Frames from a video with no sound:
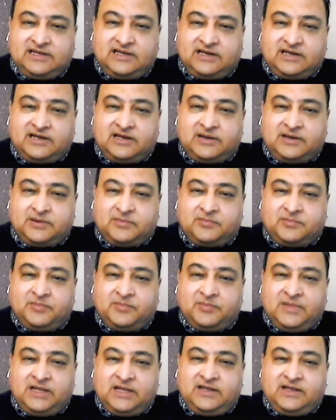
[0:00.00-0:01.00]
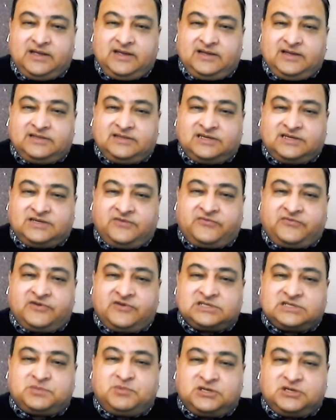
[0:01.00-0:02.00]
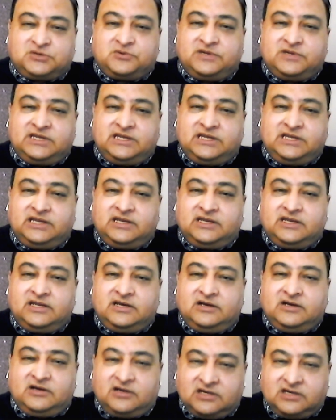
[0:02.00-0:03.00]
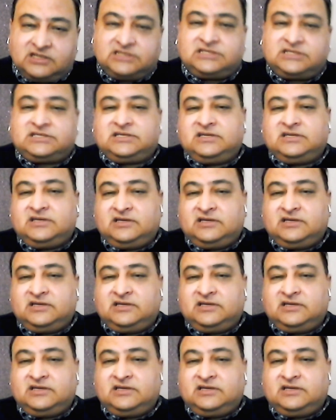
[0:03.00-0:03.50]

The difference between us